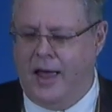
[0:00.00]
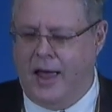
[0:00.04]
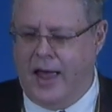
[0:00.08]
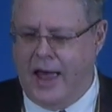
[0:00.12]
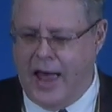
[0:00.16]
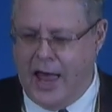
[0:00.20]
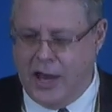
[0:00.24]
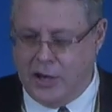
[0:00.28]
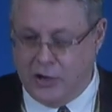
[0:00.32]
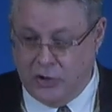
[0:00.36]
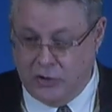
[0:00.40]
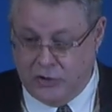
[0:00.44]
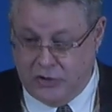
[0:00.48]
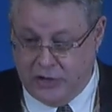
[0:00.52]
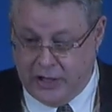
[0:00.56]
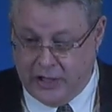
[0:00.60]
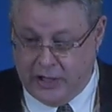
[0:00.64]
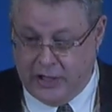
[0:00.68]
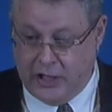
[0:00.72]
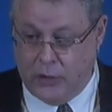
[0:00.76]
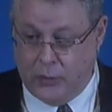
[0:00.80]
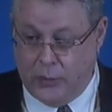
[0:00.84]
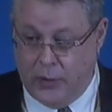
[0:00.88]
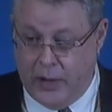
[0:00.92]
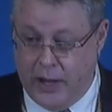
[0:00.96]
And you're
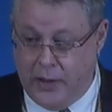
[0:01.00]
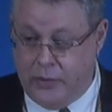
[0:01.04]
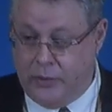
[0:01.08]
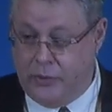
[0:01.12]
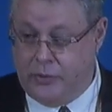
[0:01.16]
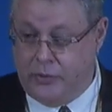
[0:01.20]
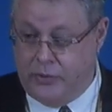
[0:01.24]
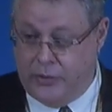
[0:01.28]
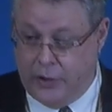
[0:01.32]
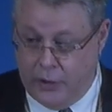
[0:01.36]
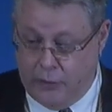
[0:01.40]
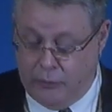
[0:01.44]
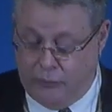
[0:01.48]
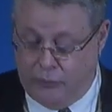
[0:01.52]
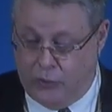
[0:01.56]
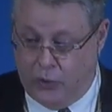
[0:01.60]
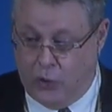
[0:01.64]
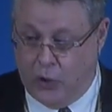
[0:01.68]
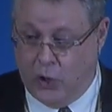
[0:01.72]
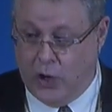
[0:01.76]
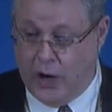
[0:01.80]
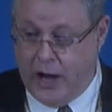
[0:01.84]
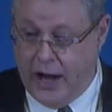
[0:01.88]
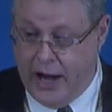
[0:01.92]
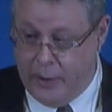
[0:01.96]
dealing with,
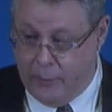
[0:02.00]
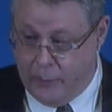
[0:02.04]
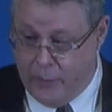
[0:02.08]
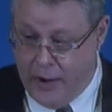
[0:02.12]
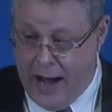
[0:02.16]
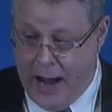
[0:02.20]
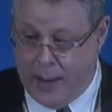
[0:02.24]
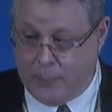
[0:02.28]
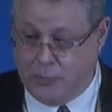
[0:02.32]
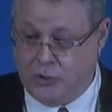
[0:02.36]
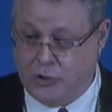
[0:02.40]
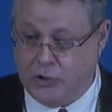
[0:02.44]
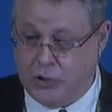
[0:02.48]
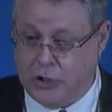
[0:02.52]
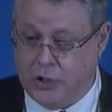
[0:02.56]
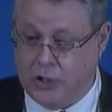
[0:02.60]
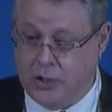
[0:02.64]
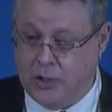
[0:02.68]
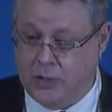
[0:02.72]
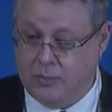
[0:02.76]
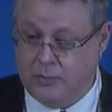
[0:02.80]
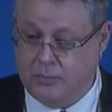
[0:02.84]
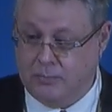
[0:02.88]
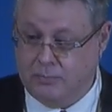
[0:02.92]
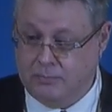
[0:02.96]
therefore, a
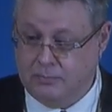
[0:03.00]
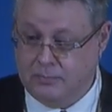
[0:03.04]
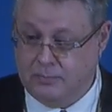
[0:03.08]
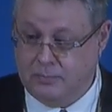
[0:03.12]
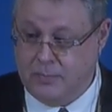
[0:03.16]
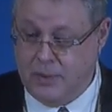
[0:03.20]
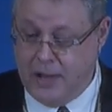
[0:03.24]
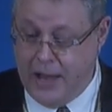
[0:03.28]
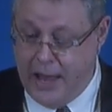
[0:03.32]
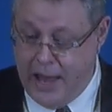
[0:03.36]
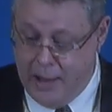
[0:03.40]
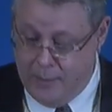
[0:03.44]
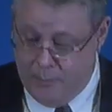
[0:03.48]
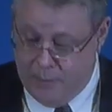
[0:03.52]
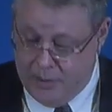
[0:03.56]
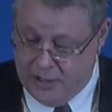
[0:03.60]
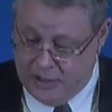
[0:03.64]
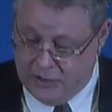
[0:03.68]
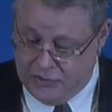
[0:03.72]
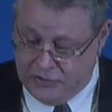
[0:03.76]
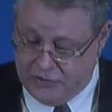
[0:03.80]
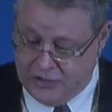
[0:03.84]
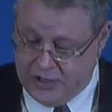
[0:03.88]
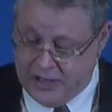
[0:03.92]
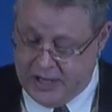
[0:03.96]
rapture,
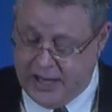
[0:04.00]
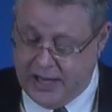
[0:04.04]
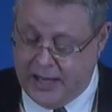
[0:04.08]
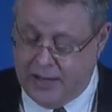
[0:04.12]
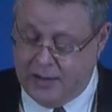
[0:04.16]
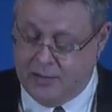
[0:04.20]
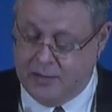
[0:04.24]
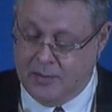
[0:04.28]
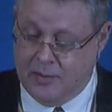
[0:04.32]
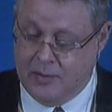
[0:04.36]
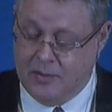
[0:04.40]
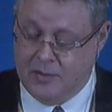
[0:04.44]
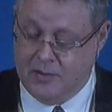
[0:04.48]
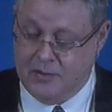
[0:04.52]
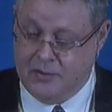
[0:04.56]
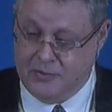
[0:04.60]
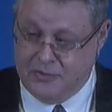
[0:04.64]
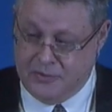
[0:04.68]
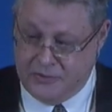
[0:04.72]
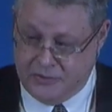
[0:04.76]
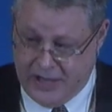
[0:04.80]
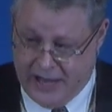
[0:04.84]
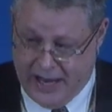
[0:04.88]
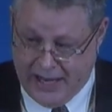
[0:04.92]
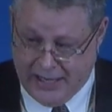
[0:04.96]
imminency,
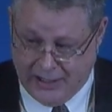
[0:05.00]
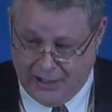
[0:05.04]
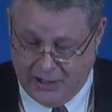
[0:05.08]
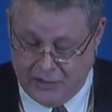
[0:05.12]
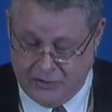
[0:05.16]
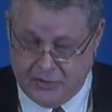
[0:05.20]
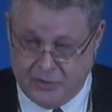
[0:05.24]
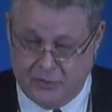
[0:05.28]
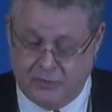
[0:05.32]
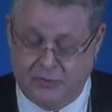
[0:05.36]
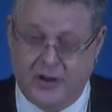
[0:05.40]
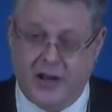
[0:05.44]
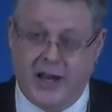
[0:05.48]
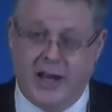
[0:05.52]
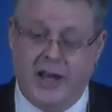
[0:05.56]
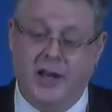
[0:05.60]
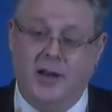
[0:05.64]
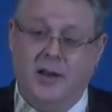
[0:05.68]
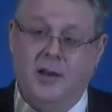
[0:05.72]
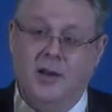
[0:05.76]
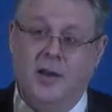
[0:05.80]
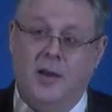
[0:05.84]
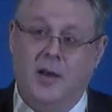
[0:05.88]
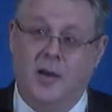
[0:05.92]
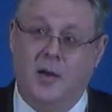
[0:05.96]
signless event,
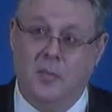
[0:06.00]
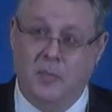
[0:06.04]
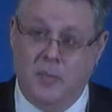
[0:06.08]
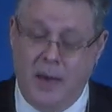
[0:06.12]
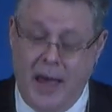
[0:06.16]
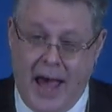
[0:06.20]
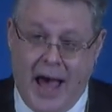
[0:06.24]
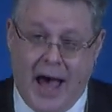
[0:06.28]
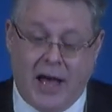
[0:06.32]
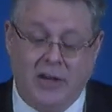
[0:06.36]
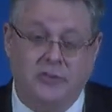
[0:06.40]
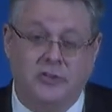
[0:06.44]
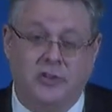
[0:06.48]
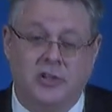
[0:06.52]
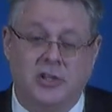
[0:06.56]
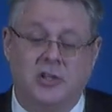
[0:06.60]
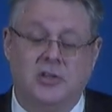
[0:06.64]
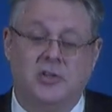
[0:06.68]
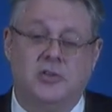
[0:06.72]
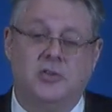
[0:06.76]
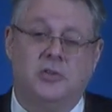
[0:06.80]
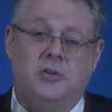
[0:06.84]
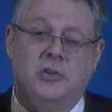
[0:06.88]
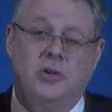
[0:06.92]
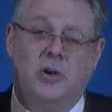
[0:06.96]

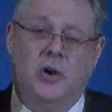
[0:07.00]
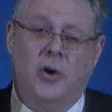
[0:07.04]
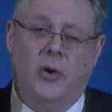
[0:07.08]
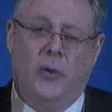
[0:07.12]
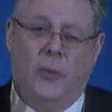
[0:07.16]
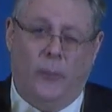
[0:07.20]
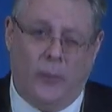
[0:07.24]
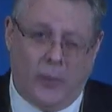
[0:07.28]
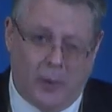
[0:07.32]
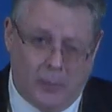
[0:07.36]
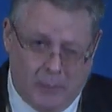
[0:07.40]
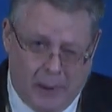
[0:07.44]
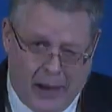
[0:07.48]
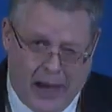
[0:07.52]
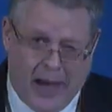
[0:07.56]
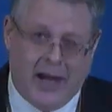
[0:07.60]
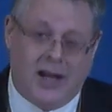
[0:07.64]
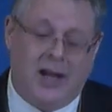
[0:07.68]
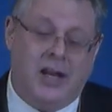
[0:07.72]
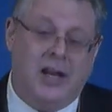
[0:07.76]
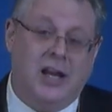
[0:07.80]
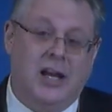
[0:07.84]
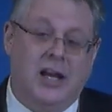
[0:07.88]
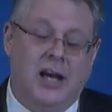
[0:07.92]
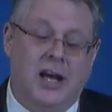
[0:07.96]
passage,
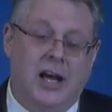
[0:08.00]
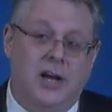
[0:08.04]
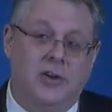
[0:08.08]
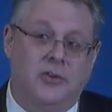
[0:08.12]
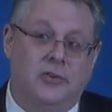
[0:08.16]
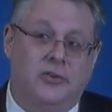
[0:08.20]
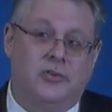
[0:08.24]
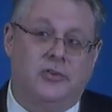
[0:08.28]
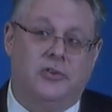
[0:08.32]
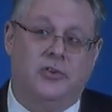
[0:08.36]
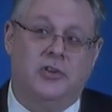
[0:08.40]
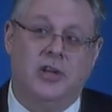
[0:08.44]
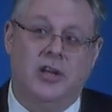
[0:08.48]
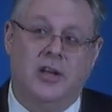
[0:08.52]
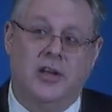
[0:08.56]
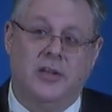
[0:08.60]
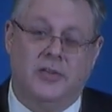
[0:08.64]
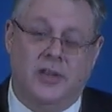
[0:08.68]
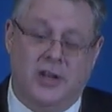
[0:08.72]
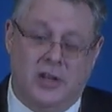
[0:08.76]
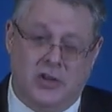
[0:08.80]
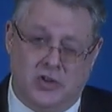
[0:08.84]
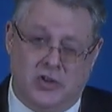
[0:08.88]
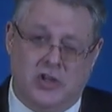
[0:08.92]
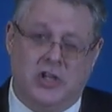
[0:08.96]
reminding us
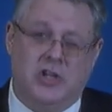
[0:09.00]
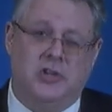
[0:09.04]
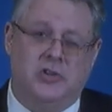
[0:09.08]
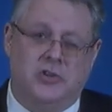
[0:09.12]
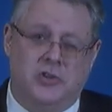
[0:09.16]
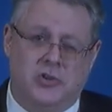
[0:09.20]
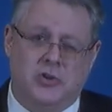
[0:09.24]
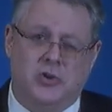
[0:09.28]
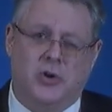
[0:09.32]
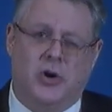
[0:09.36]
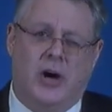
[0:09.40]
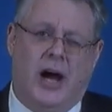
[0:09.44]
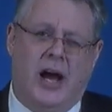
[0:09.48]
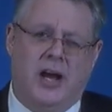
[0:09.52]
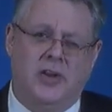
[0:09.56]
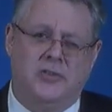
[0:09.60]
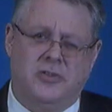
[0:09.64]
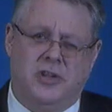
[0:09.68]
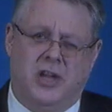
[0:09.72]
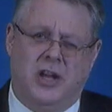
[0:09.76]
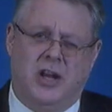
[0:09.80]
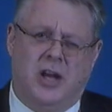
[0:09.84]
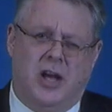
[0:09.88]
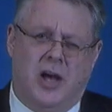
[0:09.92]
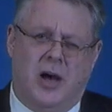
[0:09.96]
that Jesus Christ
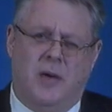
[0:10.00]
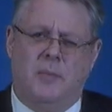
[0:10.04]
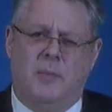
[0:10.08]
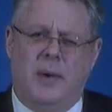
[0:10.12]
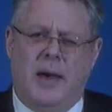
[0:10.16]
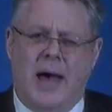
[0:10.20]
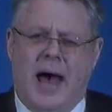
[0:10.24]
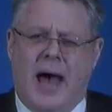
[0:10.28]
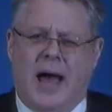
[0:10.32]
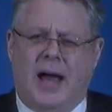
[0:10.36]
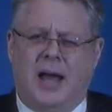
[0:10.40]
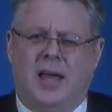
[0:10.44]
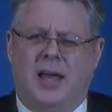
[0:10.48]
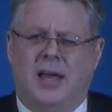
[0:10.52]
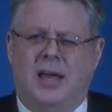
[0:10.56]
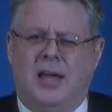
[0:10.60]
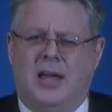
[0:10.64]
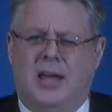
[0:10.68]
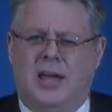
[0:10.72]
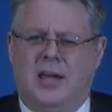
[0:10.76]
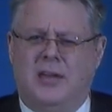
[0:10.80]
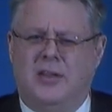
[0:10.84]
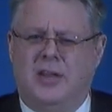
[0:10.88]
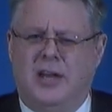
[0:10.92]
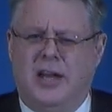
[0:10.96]
can come back
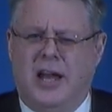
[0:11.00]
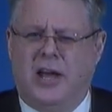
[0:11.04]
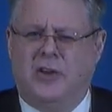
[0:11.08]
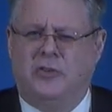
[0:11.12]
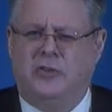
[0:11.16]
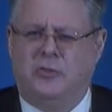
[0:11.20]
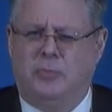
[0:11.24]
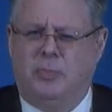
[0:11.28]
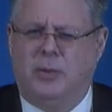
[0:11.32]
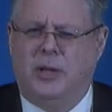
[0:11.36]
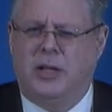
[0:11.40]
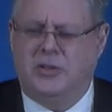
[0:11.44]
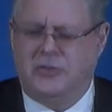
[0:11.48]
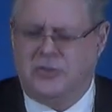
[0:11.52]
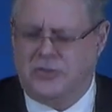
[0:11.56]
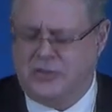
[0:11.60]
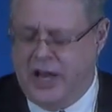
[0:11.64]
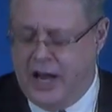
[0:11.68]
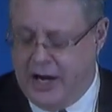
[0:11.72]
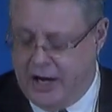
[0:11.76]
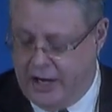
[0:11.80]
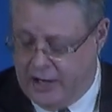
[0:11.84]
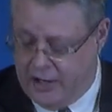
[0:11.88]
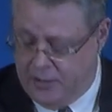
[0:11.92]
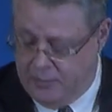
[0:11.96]
in the next split
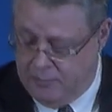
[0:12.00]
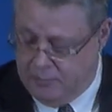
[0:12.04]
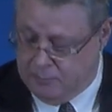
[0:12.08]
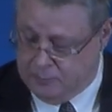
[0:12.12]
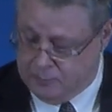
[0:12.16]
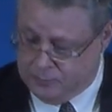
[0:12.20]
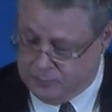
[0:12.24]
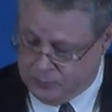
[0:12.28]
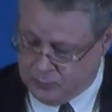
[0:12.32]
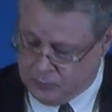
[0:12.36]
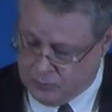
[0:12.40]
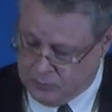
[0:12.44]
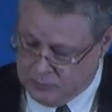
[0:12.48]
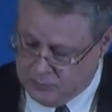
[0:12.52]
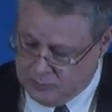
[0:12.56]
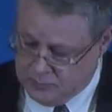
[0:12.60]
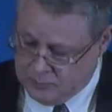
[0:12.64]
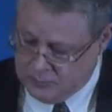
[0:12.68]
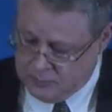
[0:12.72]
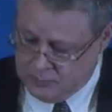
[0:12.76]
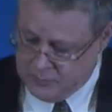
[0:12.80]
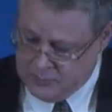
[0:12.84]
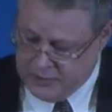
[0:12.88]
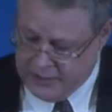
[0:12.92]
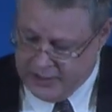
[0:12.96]
second.
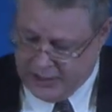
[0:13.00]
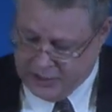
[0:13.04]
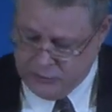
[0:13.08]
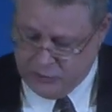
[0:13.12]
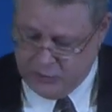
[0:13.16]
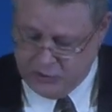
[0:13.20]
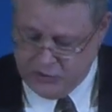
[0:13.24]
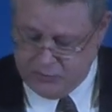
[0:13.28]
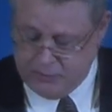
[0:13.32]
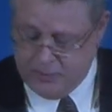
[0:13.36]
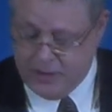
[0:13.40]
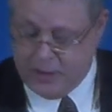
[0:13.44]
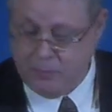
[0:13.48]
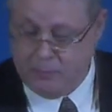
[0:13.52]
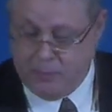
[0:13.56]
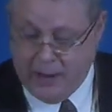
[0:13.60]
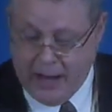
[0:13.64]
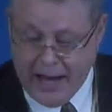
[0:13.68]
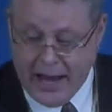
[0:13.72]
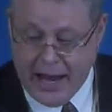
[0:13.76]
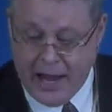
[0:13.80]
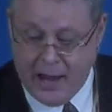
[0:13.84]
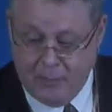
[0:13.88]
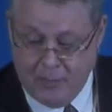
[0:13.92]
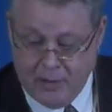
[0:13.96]
That's what's meant by
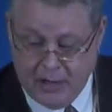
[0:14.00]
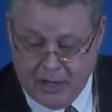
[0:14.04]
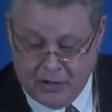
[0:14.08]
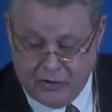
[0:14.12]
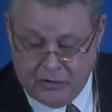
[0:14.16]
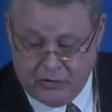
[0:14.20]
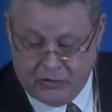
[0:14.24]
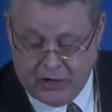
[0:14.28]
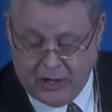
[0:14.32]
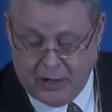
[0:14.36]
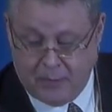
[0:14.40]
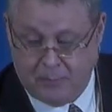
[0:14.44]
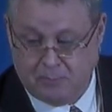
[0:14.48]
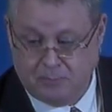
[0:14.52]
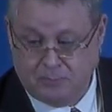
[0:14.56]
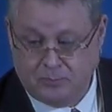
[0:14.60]
imminency.